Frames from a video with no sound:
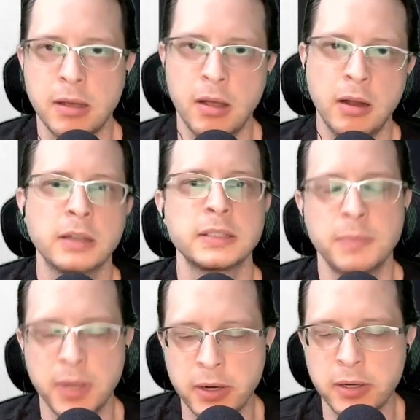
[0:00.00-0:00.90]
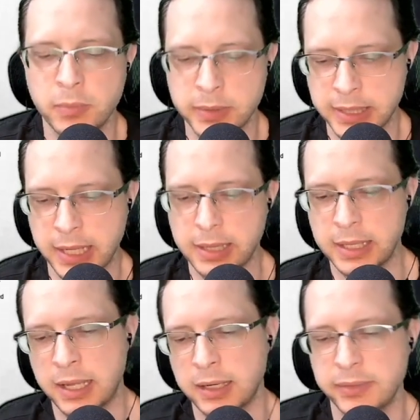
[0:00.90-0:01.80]
our superior was like the
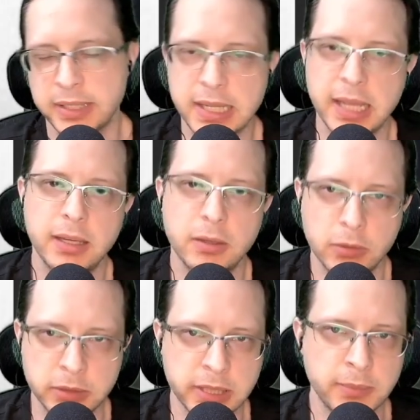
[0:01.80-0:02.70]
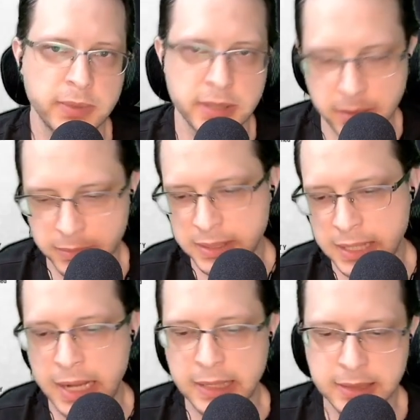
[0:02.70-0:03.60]
head of a dig, or some
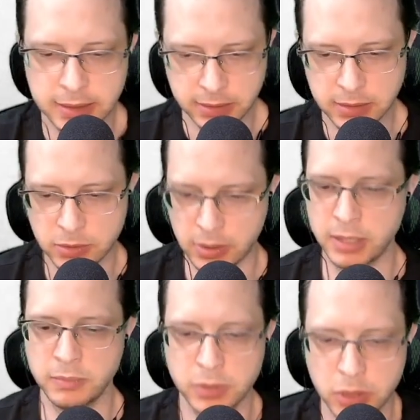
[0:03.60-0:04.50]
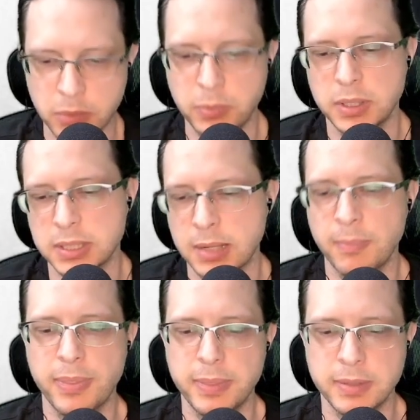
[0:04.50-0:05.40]
scientists trying to interpret some
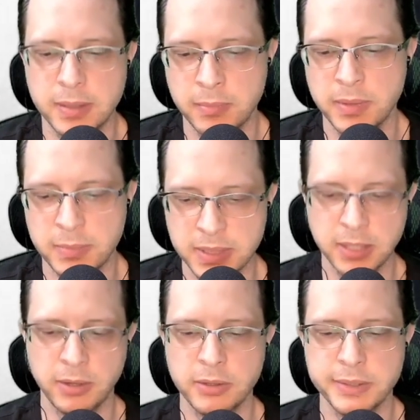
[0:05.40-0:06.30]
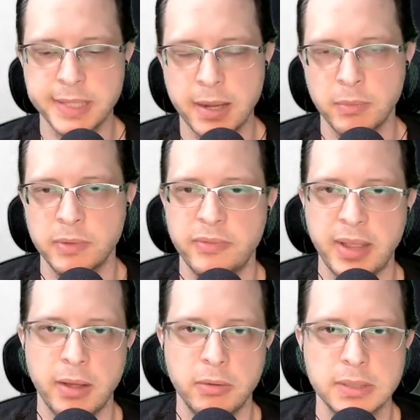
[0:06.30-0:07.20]
of the materials that were
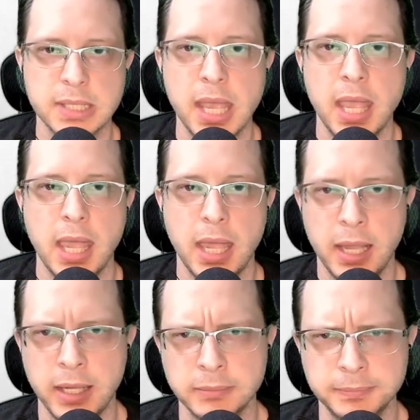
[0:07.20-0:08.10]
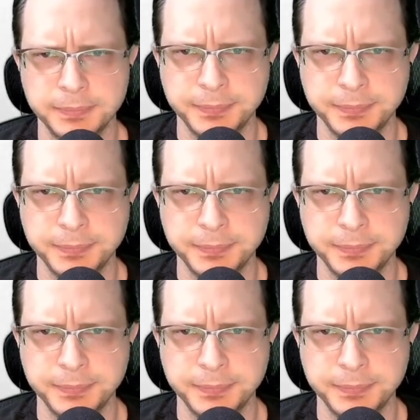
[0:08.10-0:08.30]
found. And